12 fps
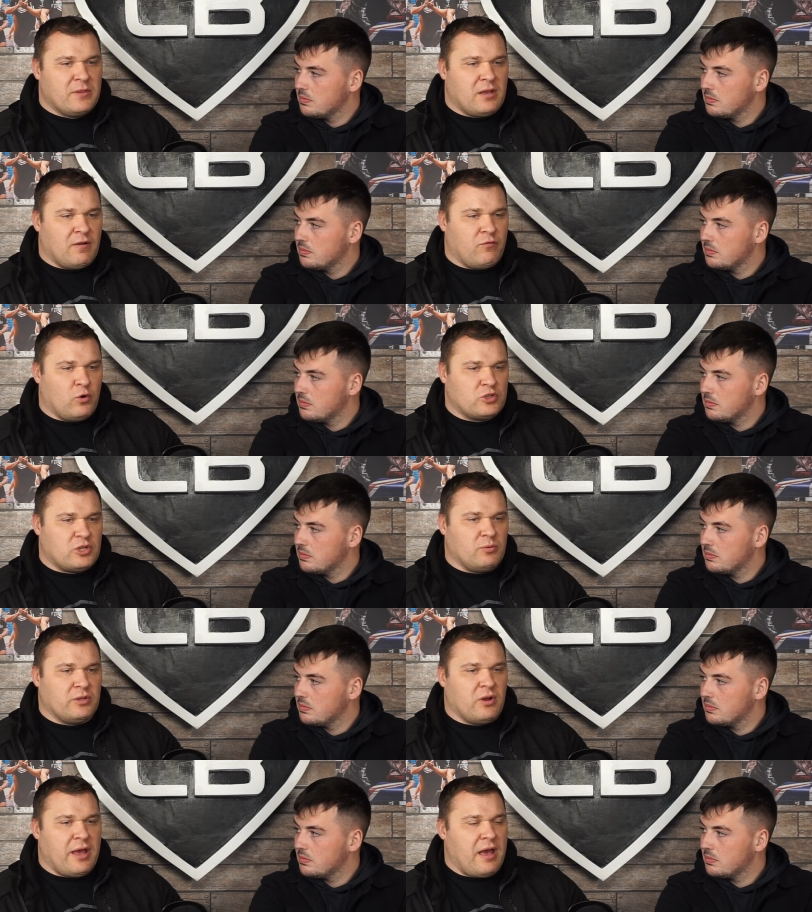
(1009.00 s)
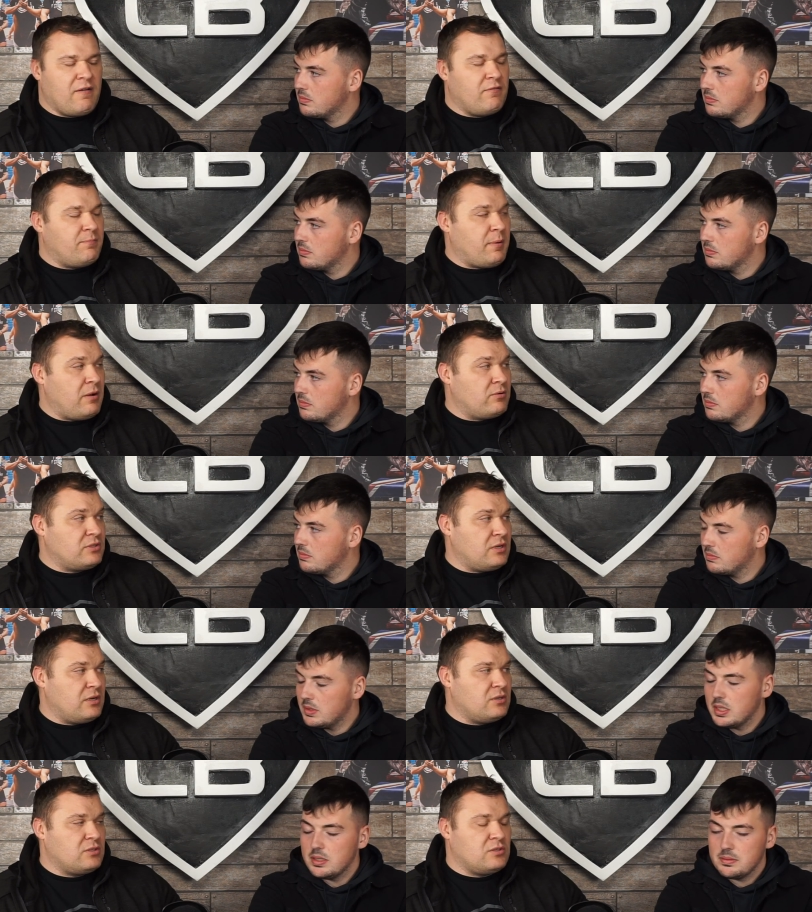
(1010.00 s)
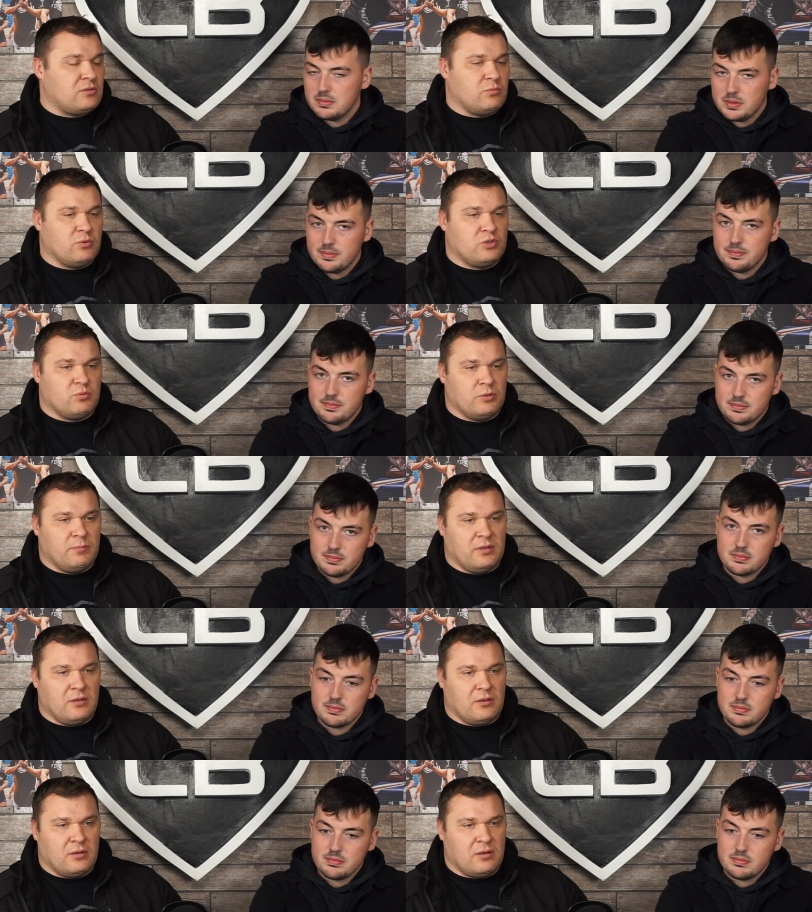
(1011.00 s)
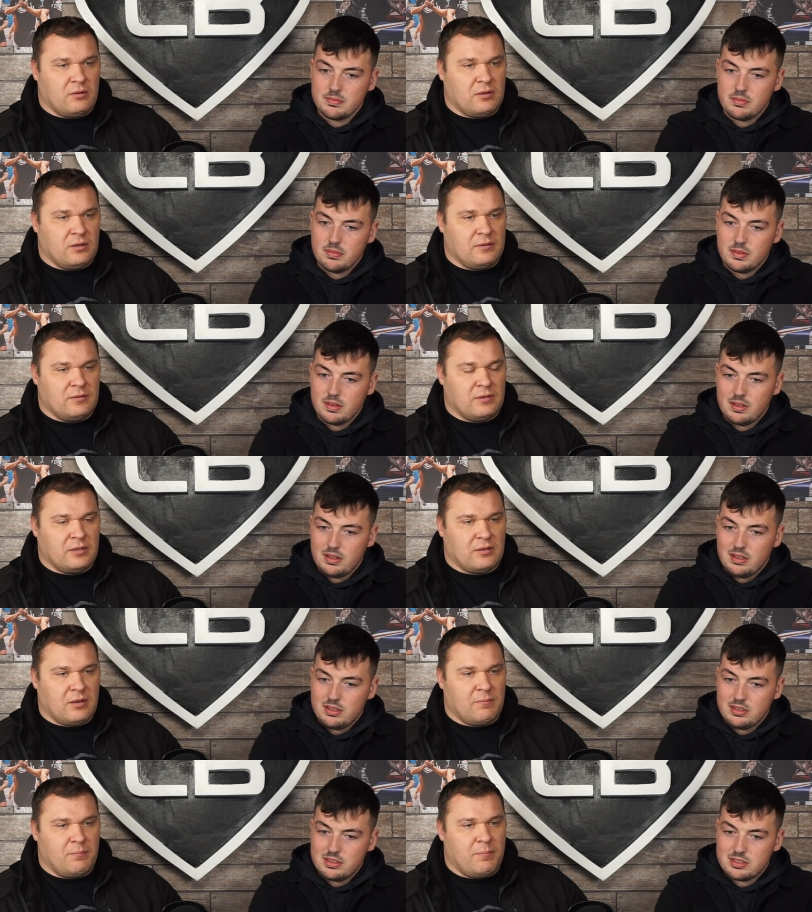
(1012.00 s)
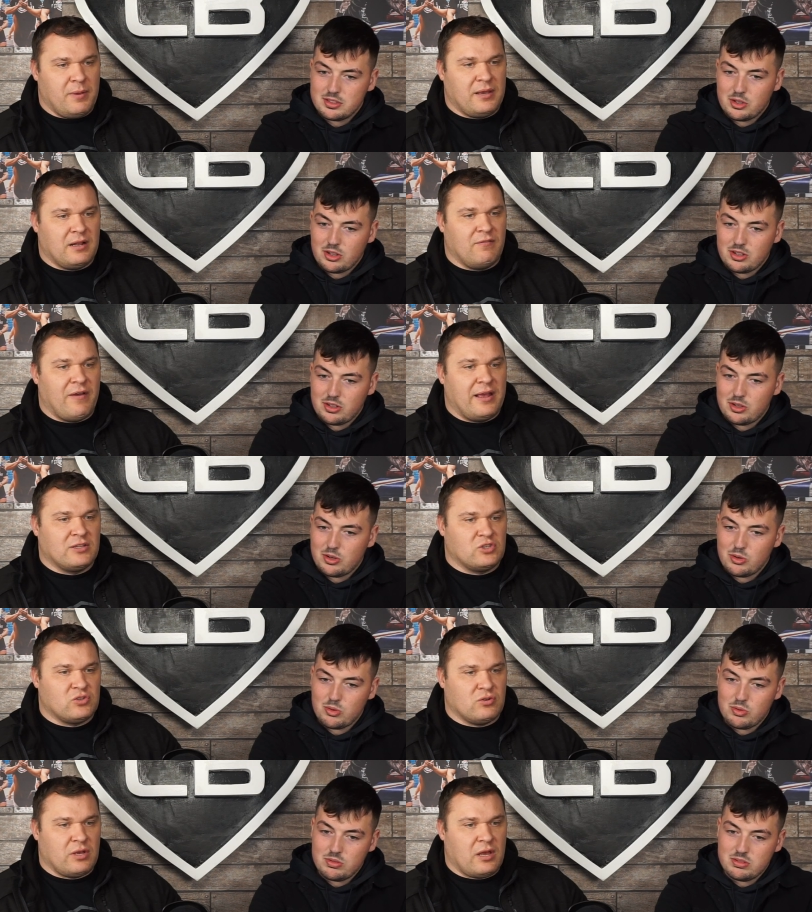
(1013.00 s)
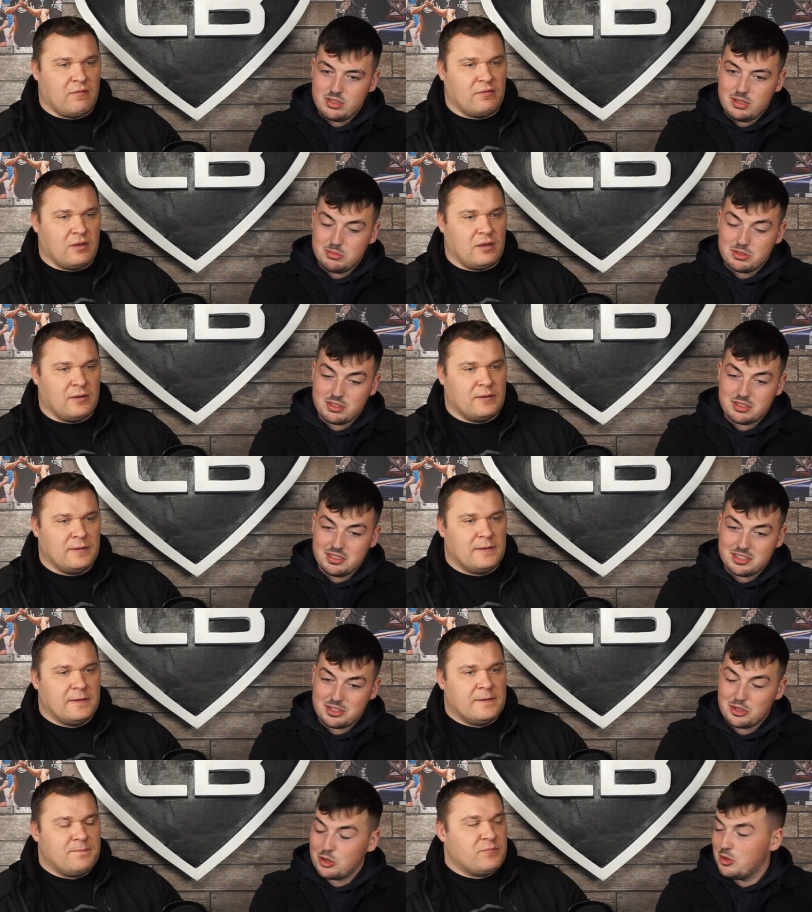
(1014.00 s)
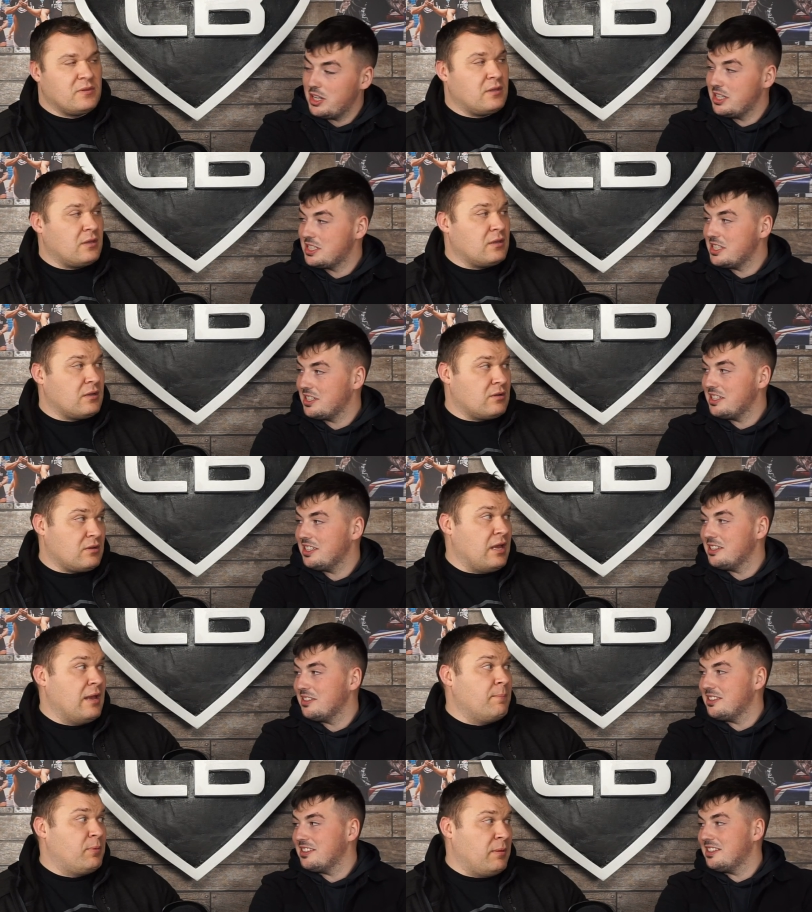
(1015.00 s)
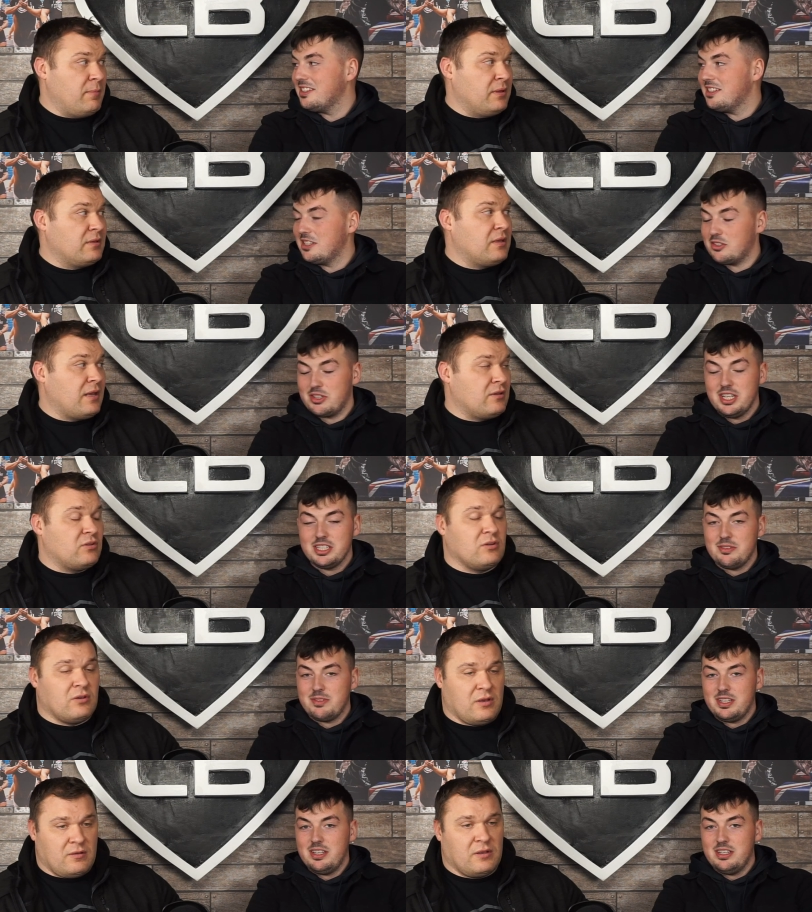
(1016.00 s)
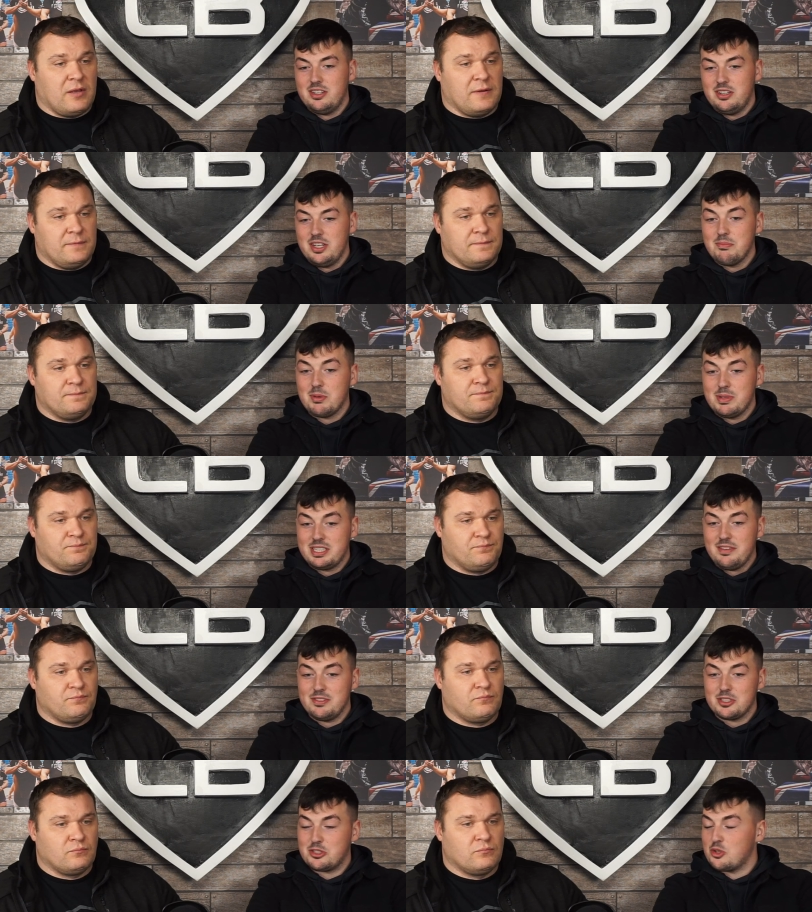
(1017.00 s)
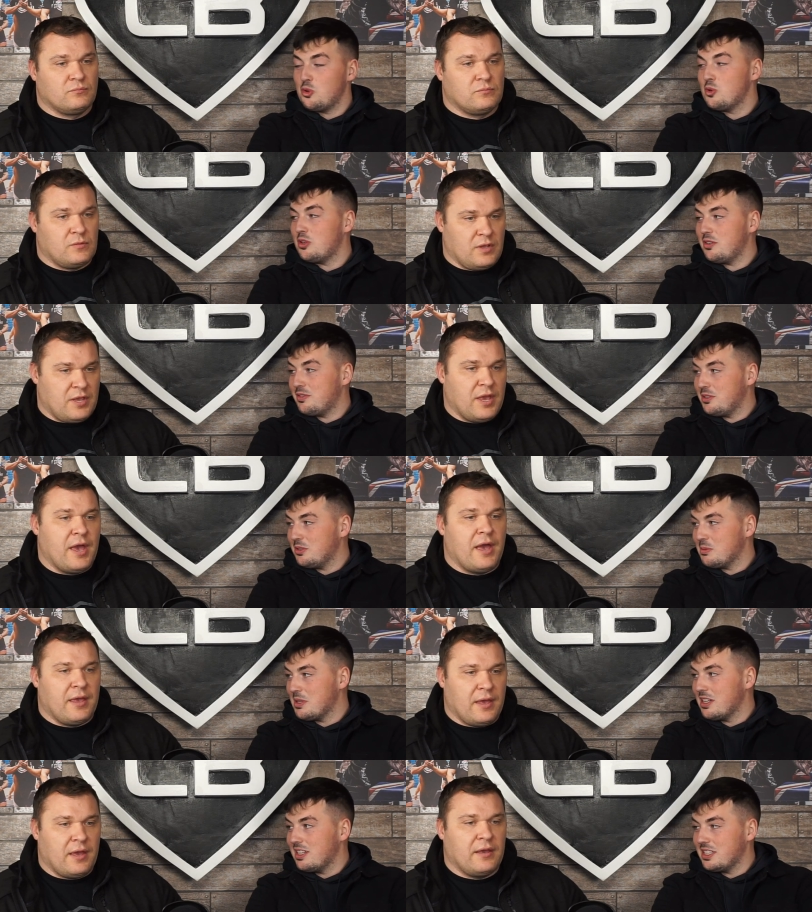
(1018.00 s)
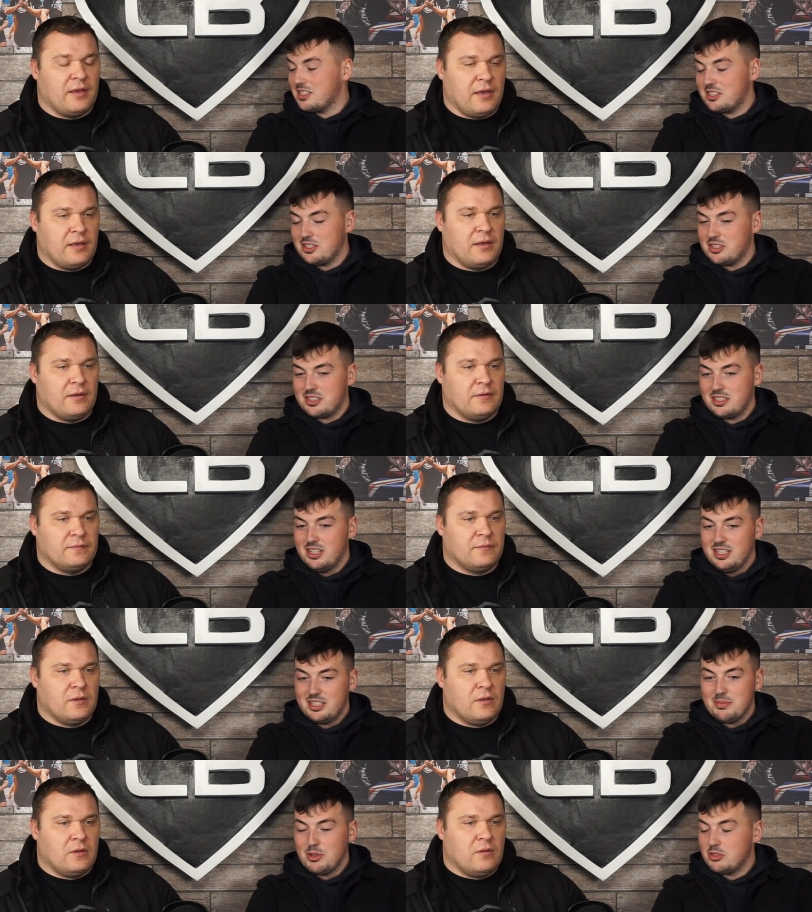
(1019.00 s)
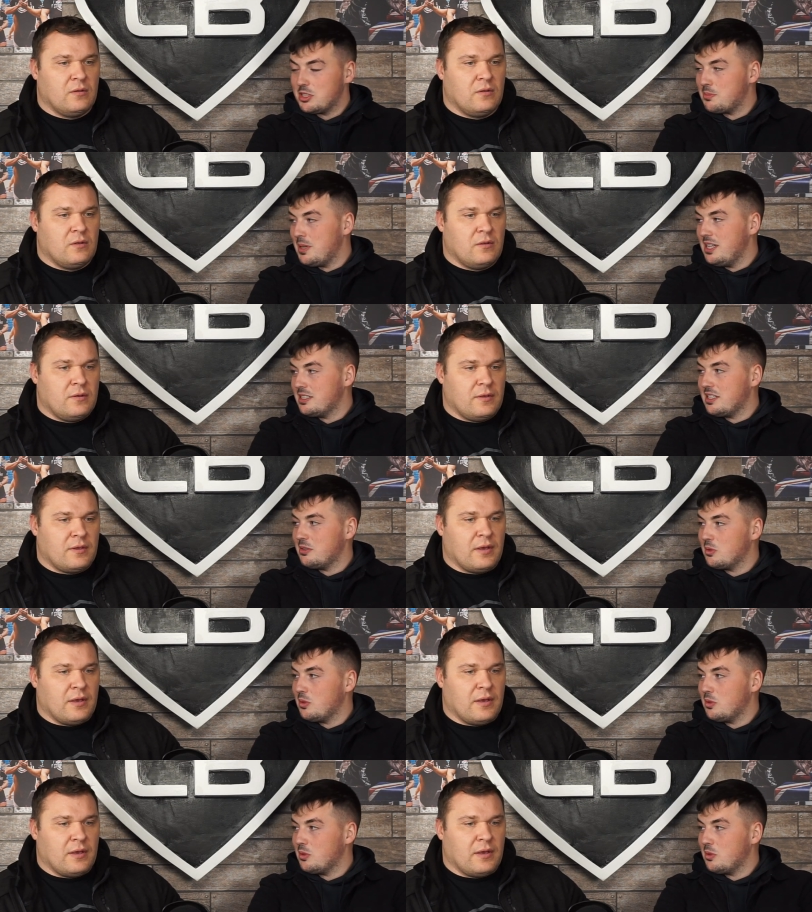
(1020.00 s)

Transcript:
Speaker 1: unfortunately we don't have power stairs yeah. which would be uh, like a big advantage to have yeah, yeah. It's, it's, a
Speaker 2: crazy uh, implement a crazy yeah, or implement to even store yeah yeah yeah, the amount of space that yeah.